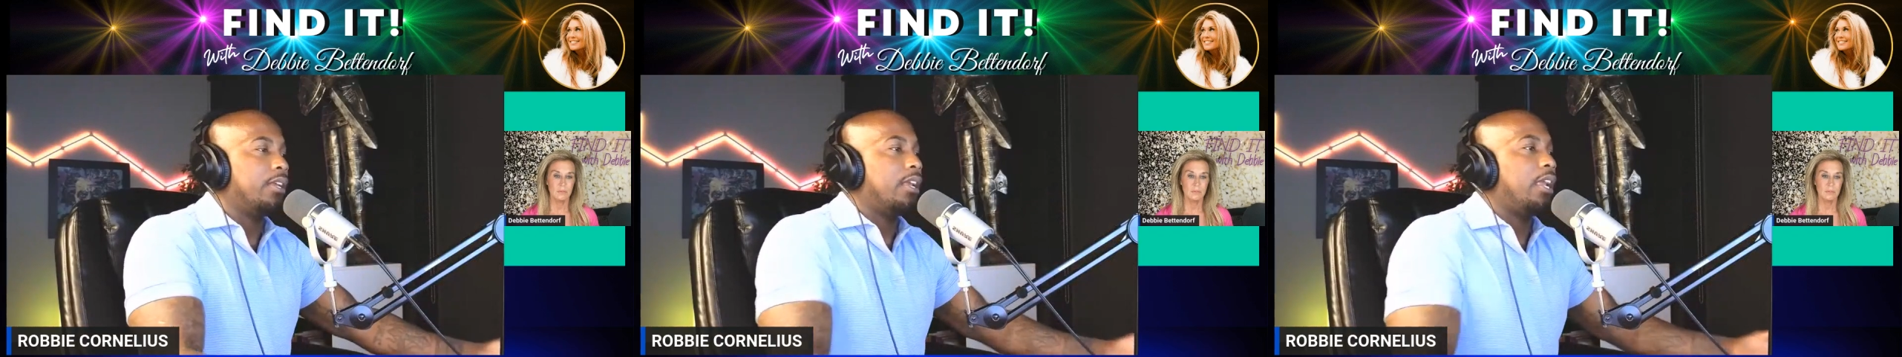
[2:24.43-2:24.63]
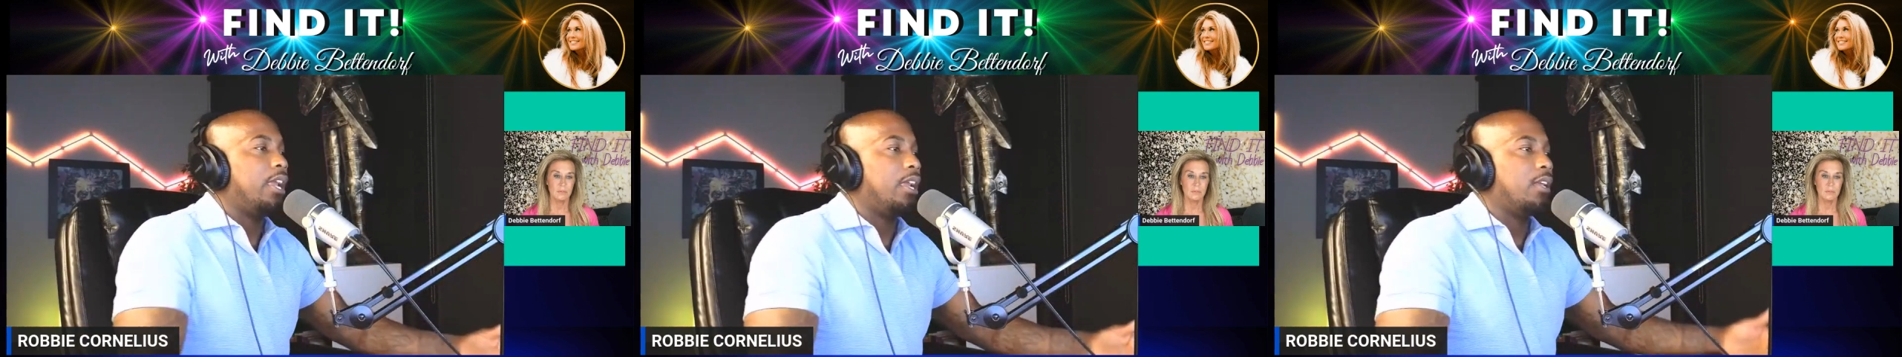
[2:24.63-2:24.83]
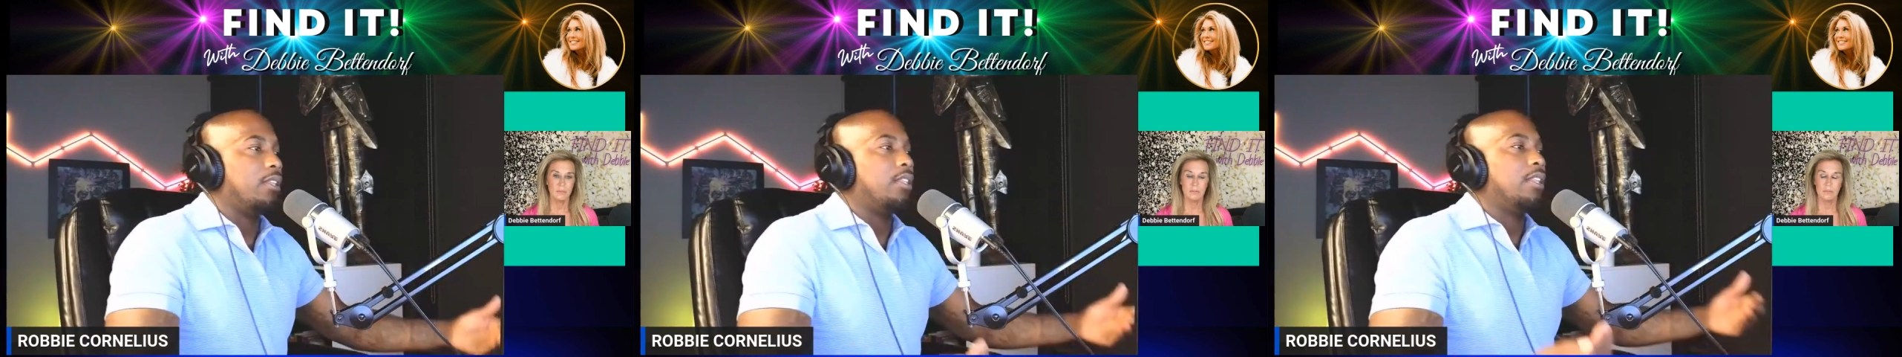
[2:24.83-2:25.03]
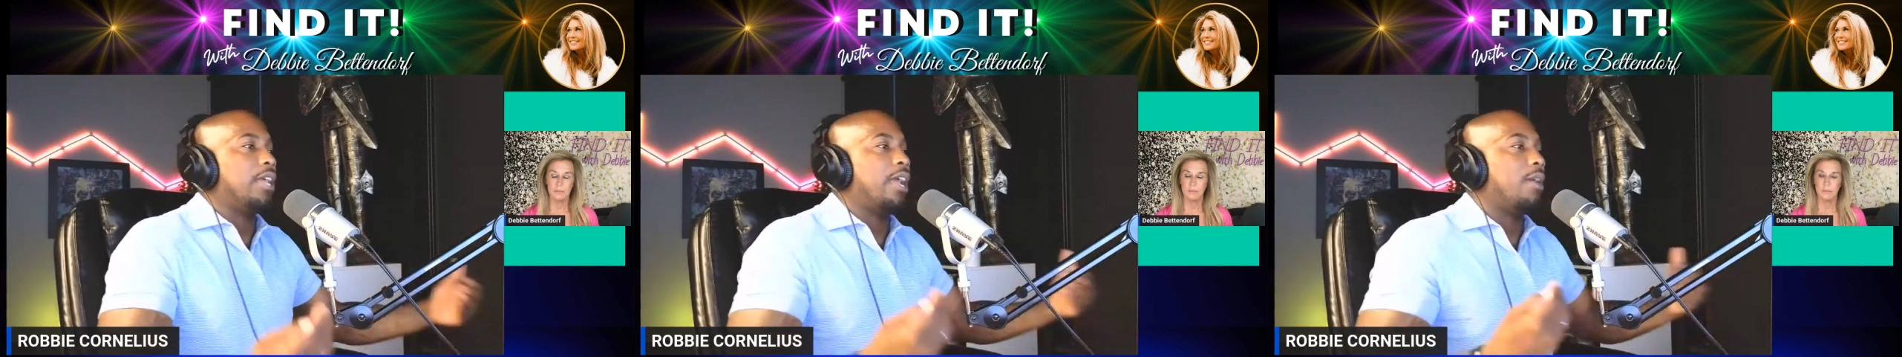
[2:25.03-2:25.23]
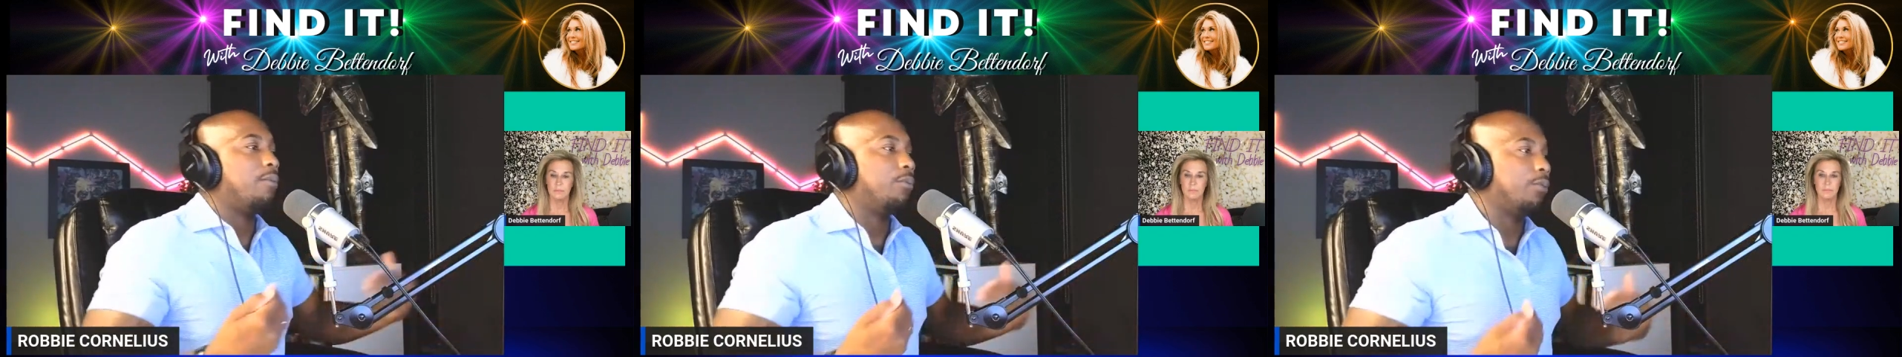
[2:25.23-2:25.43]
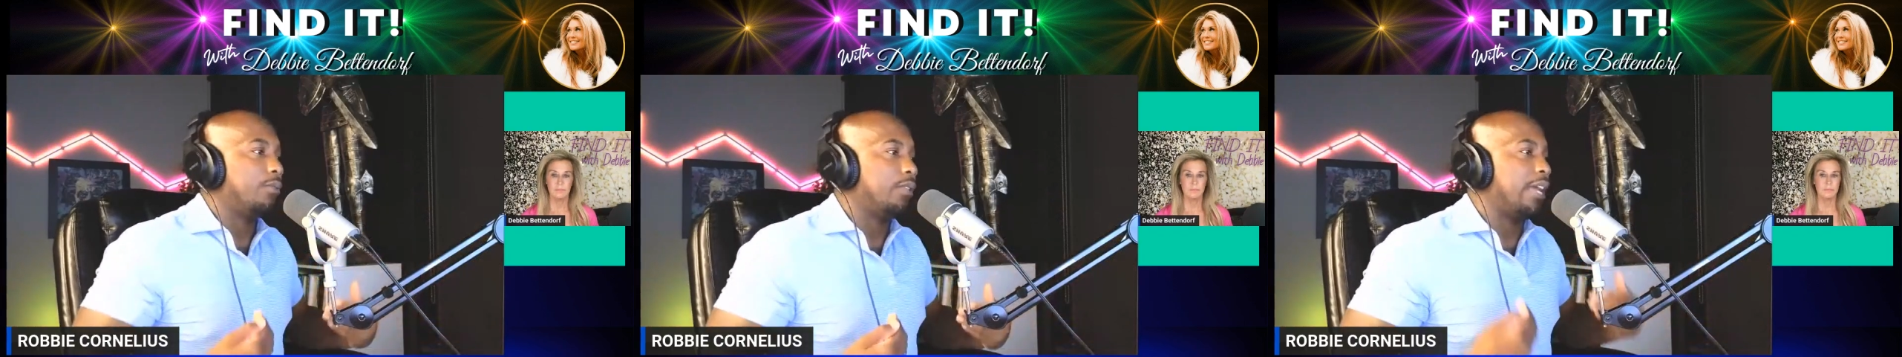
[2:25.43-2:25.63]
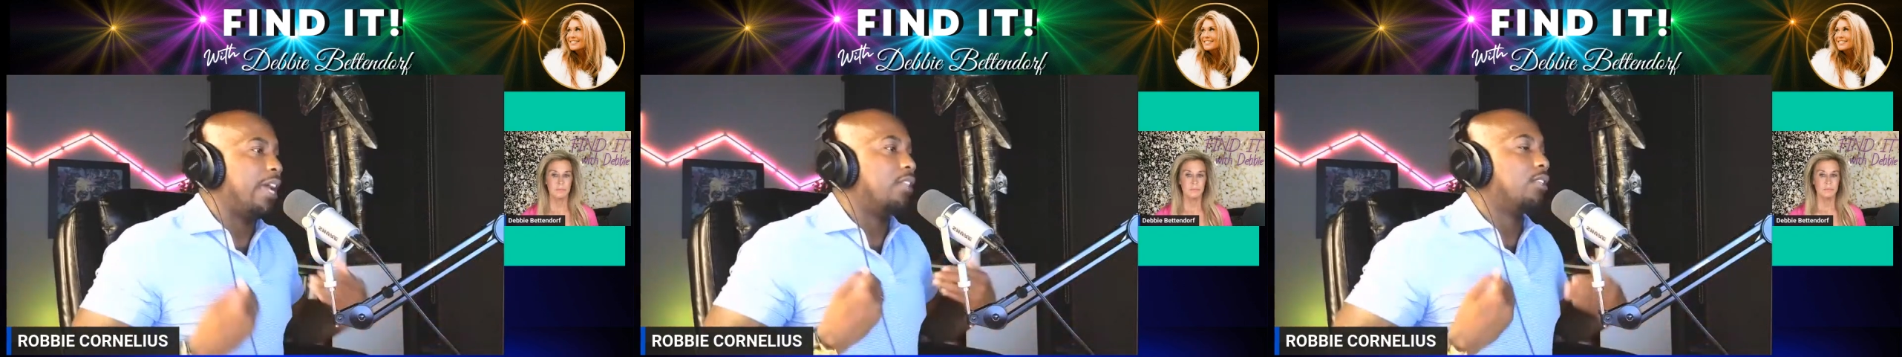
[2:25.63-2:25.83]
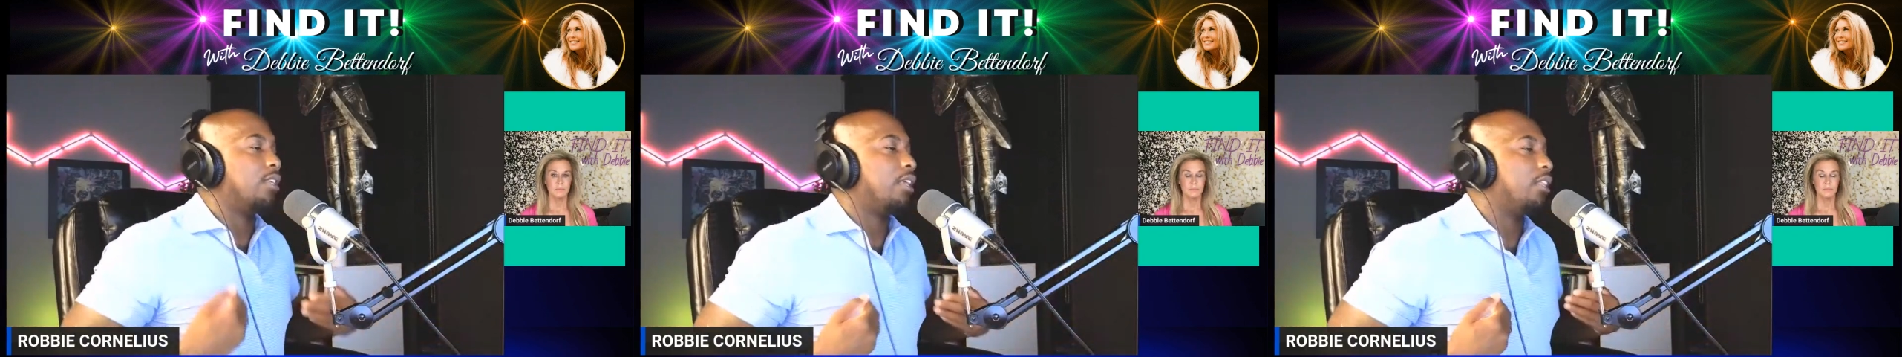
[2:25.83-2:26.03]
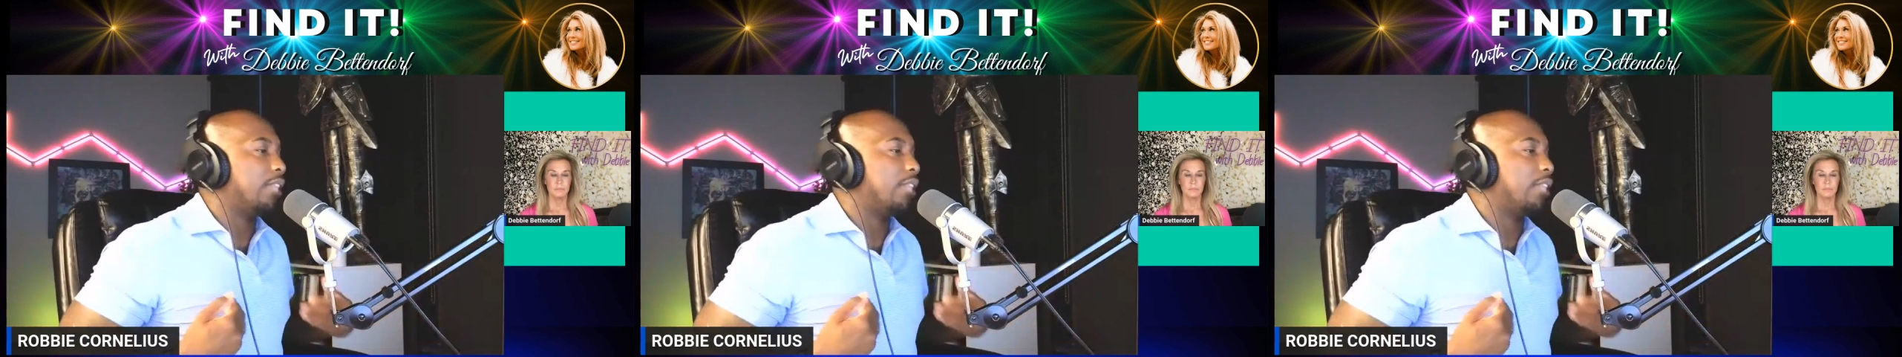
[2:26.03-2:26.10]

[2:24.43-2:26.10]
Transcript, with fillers: and that that's